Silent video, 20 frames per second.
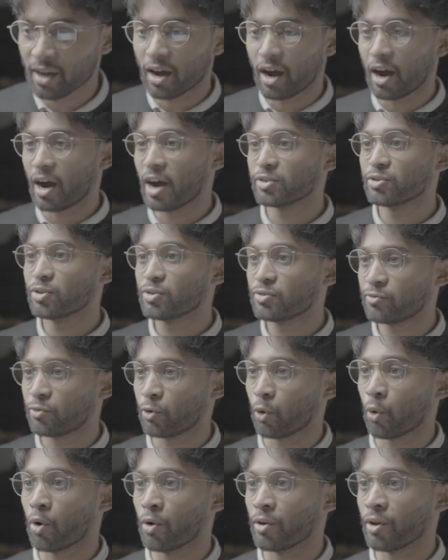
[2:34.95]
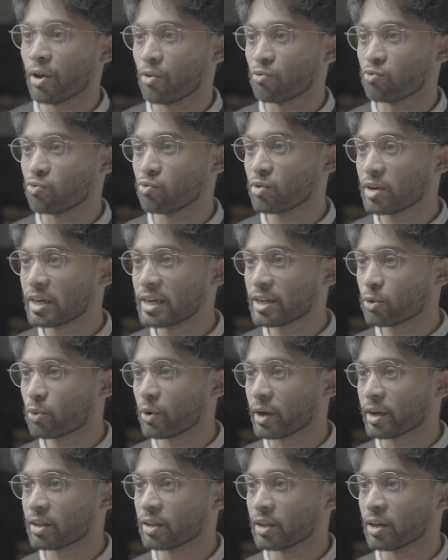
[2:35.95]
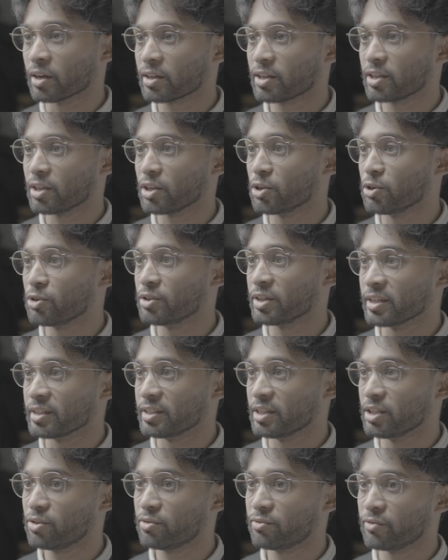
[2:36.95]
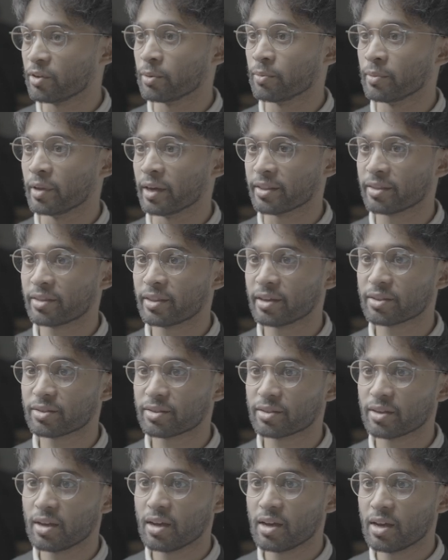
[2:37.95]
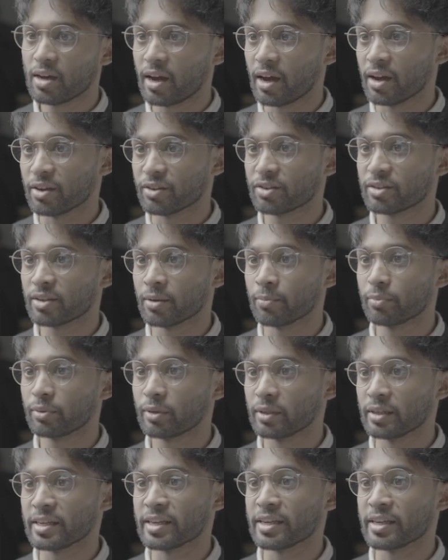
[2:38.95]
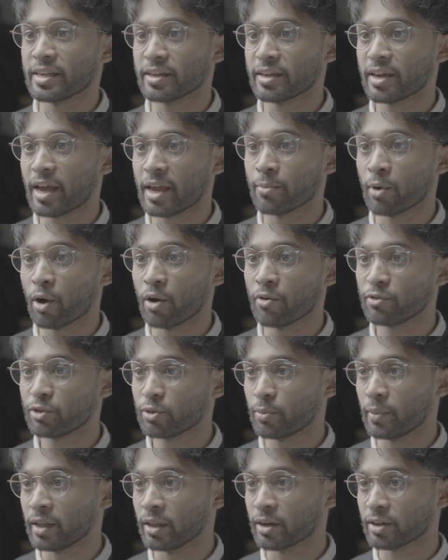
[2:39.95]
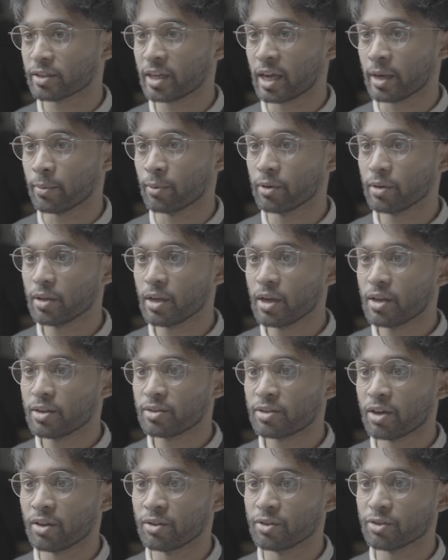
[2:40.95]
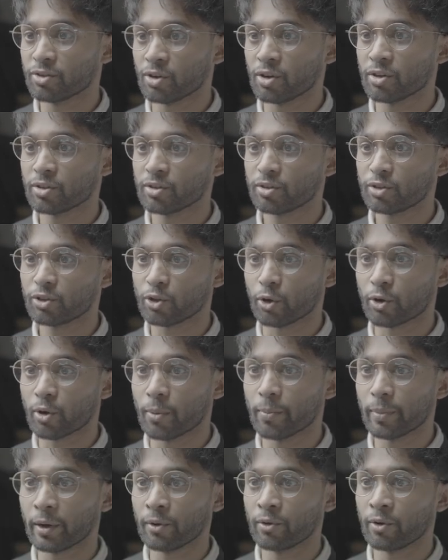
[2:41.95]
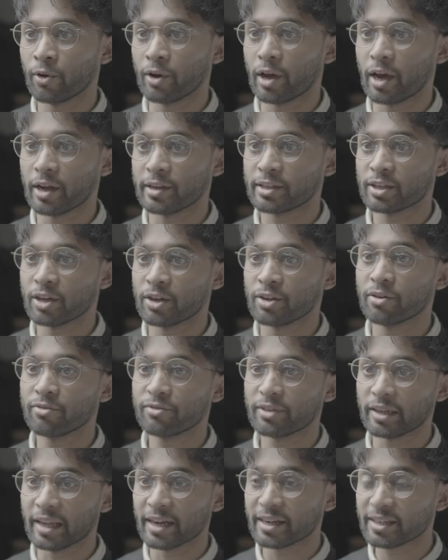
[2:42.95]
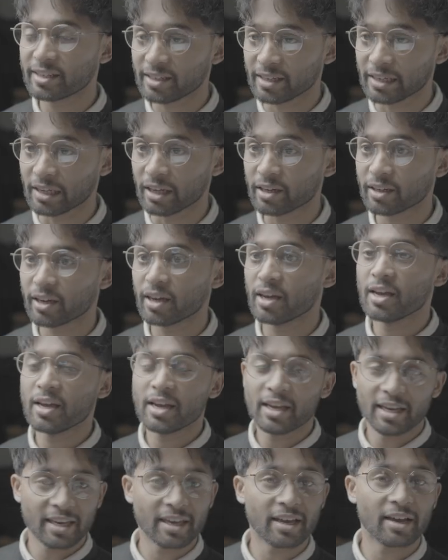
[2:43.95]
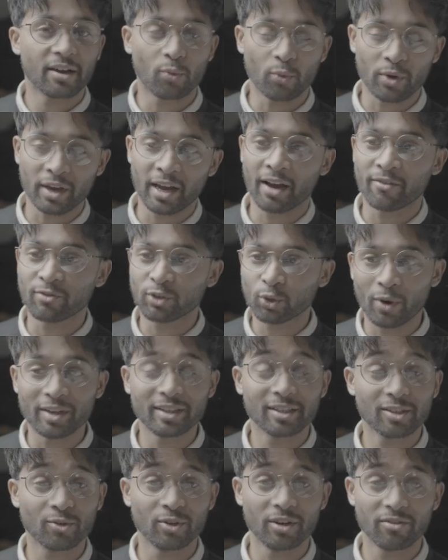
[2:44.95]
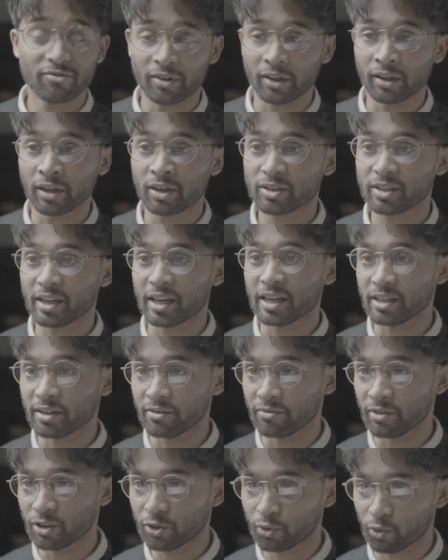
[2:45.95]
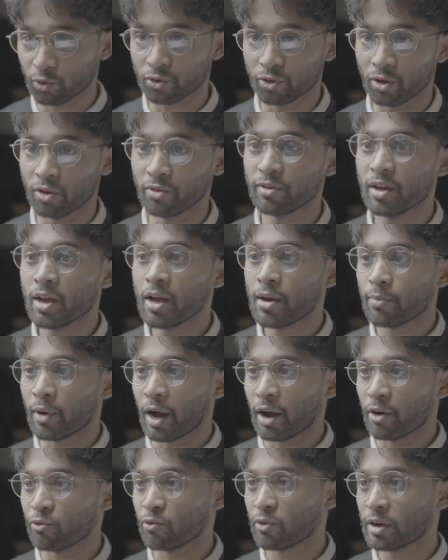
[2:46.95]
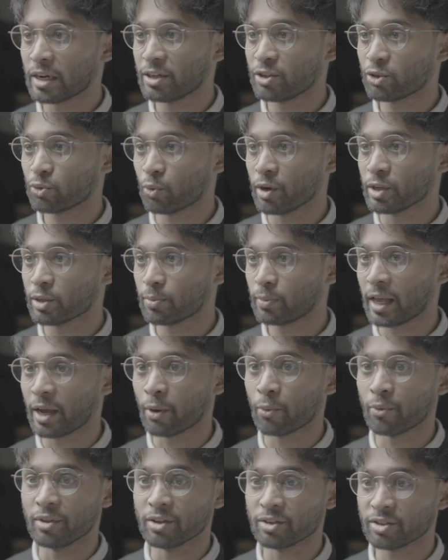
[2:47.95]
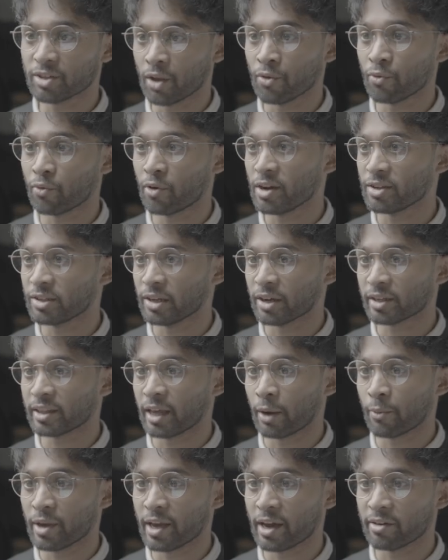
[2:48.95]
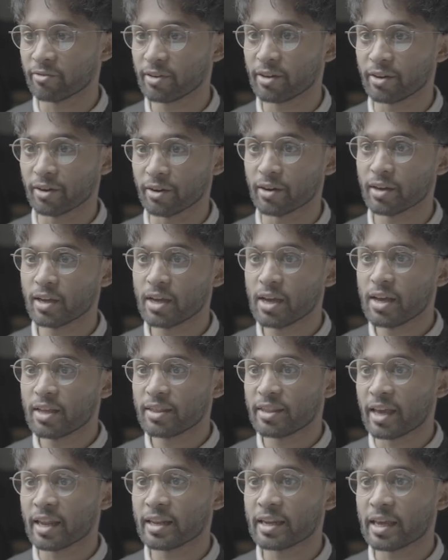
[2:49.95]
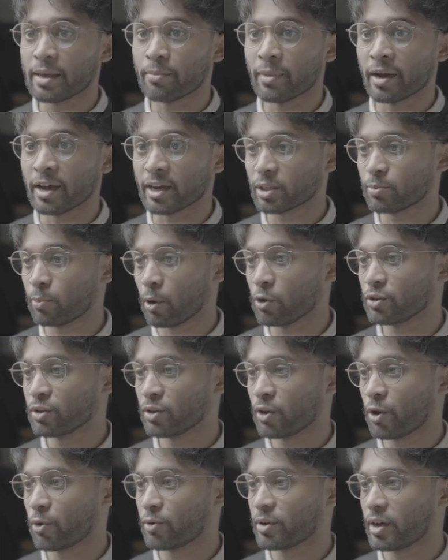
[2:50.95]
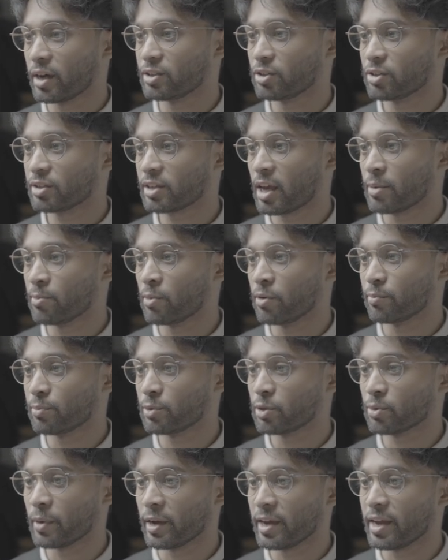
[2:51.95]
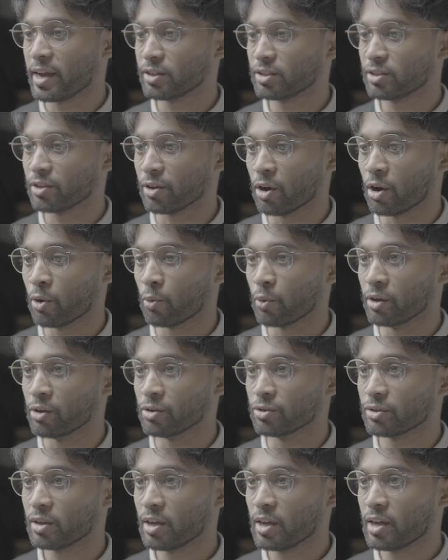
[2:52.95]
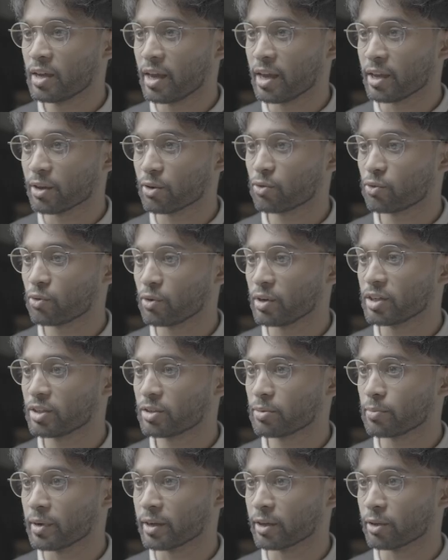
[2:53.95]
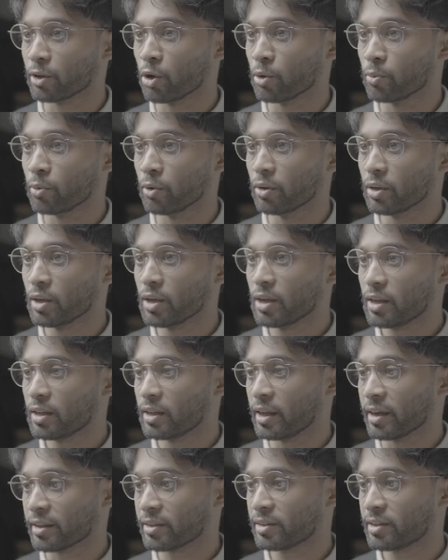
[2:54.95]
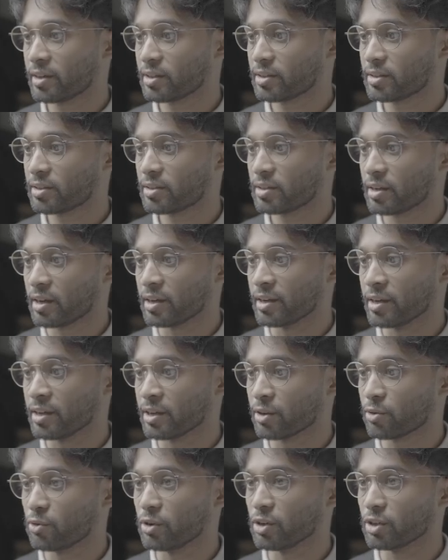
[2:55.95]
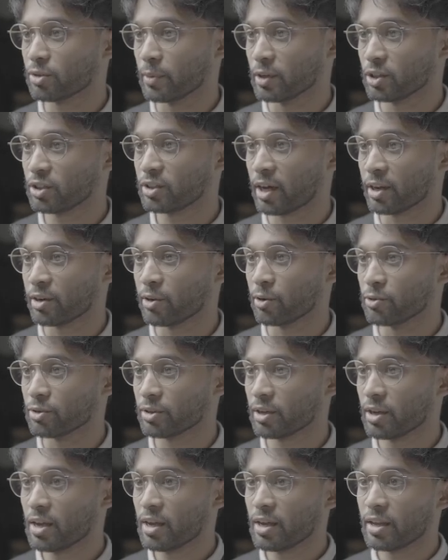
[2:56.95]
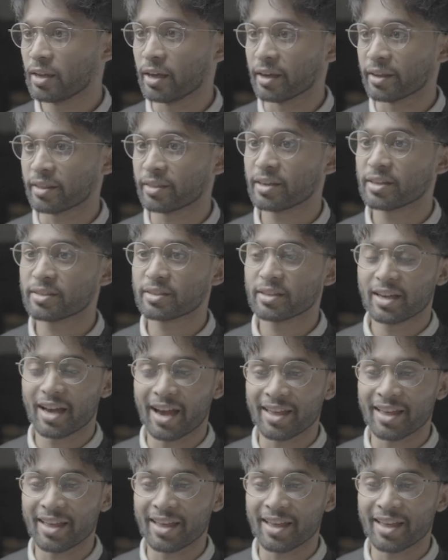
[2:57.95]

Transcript: I just threw on a really quick look using Digifilm like this. I simply came over to my look table, turned this on, show compound node, I turned off the legacy look. Here we have 22 different looks in DaVinci Resolve, but I really just wanted to play with the sunrise look that we have here. Then in my exposure node, I just came up to my HDR wheels, increased my global like this, and I increased my shadows like this.